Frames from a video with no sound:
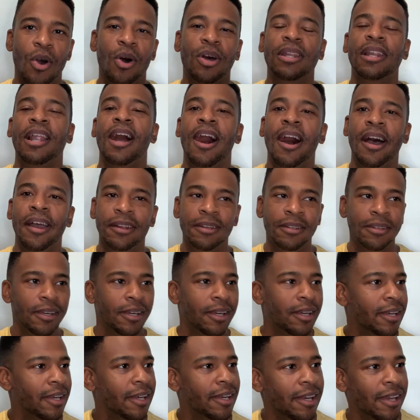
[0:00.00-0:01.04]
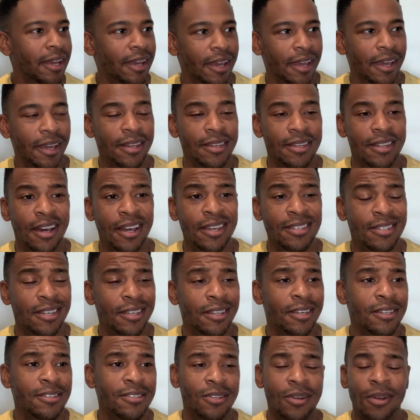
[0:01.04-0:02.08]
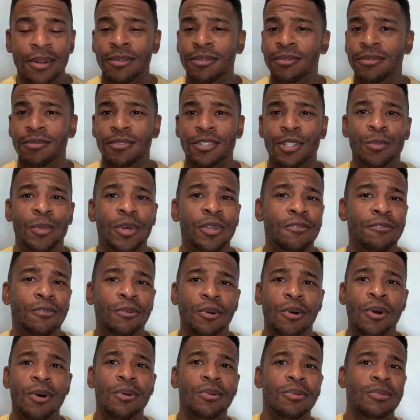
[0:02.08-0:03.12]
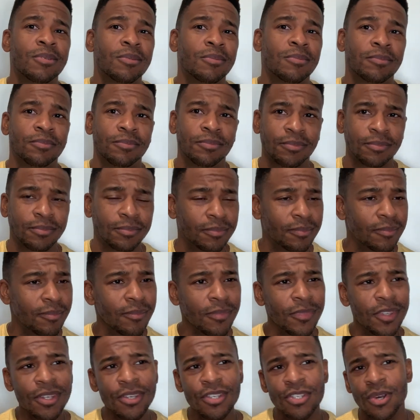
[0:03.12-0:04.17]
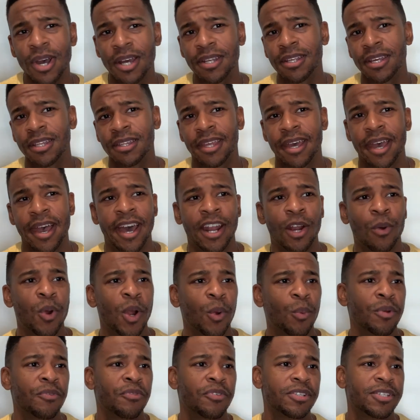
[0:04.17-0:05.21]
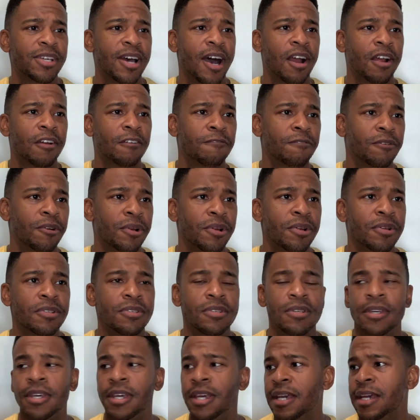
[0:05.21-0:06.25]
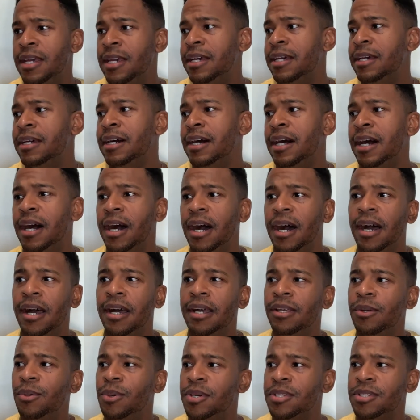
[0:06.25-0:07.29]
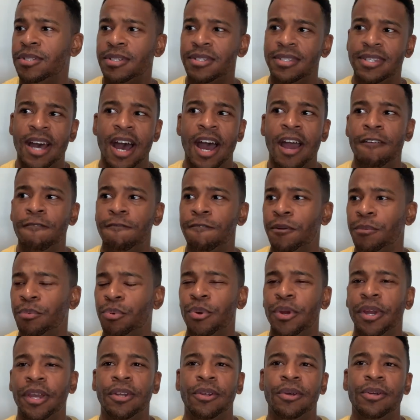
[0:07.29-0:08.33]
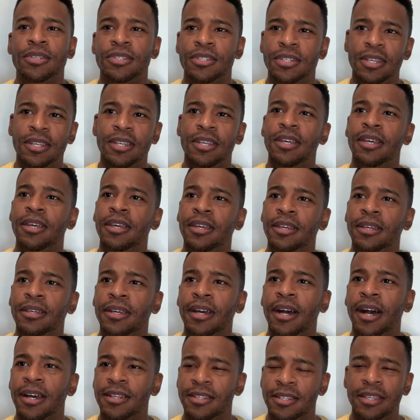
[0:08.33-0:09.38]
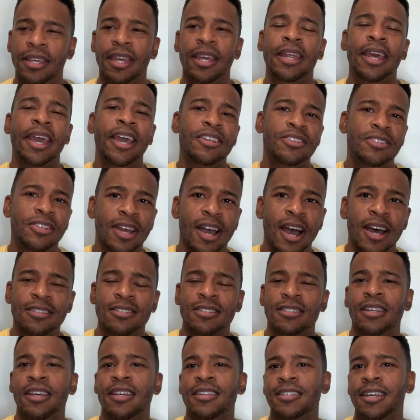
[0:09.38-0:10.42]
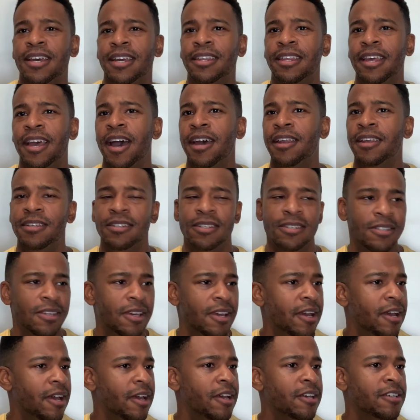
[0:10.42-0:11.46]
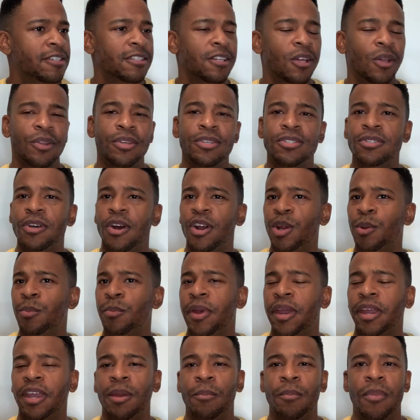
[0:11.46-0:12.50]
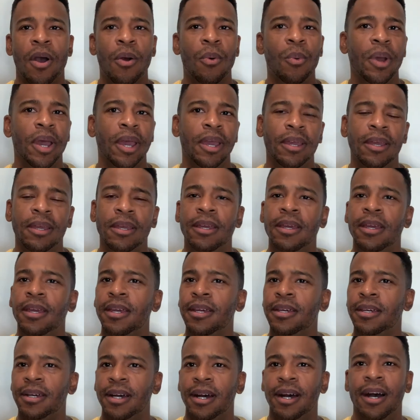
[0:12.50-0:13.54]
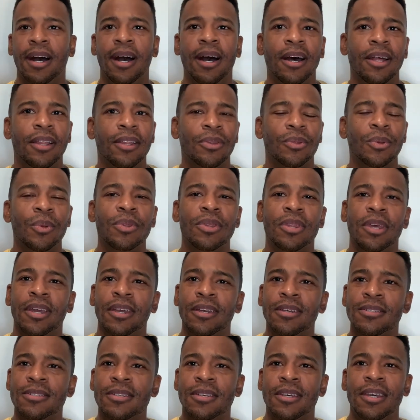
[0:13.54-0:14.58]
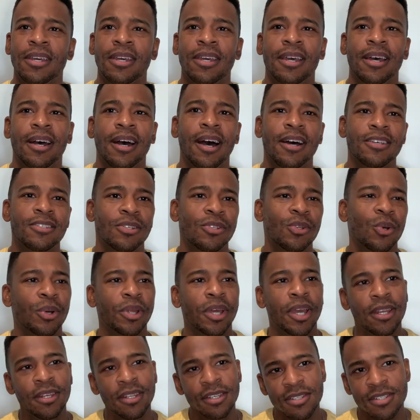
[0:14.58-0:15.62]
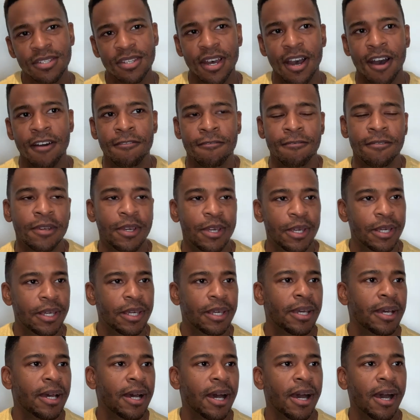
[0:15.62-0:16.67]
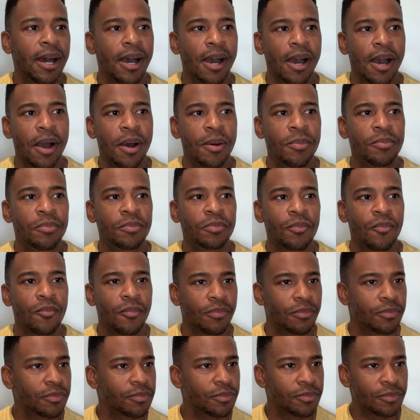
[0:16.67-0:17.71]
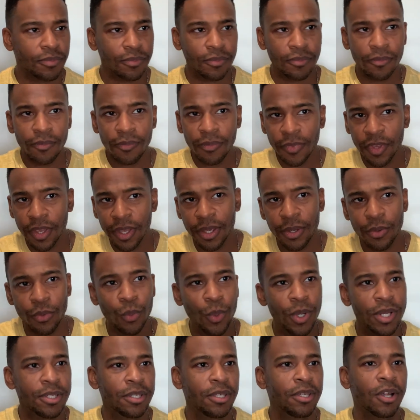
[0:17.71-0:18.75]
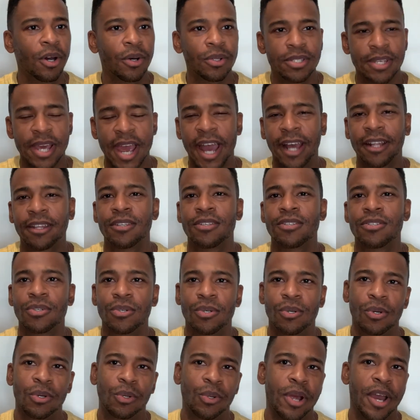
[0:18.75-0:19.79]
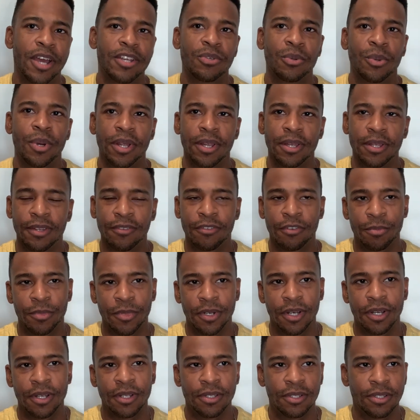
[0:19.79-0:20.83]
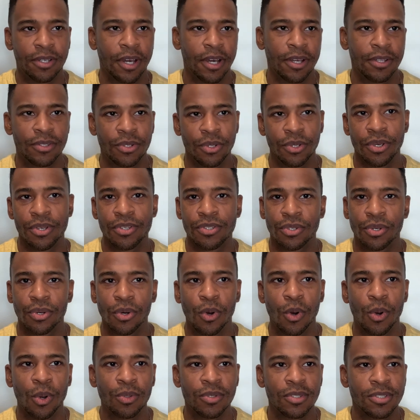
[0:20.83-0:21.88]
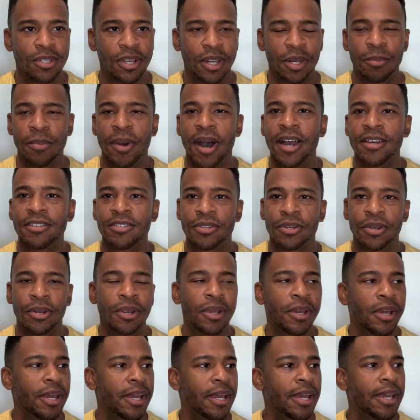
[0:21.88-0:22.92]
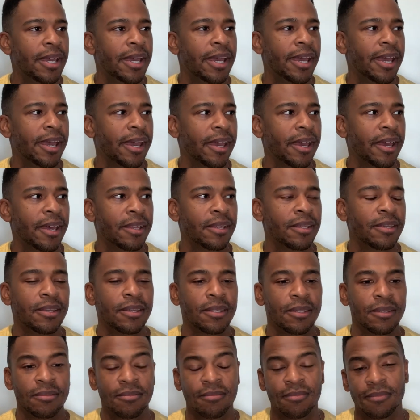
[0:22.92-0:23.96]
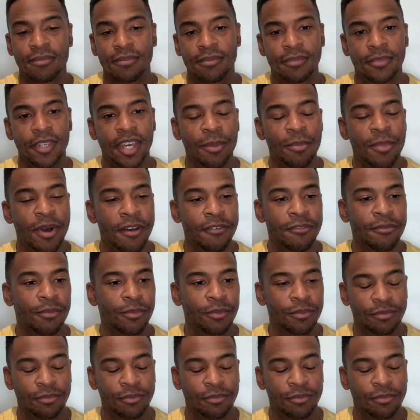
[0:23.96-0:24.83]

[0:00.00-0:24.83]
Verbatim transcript: online. And uh, he said, you just start submitting for roles. So I did that. I worked with photographers. Uh, it was time for print or C D uh, to get headshots and things like that, and just slowly started making my way uh, through things. Uh, so doing indie stuff. Um, Went, you know, to acting school, graduated from a uh, two-year school, studied Meisner, and yeah, my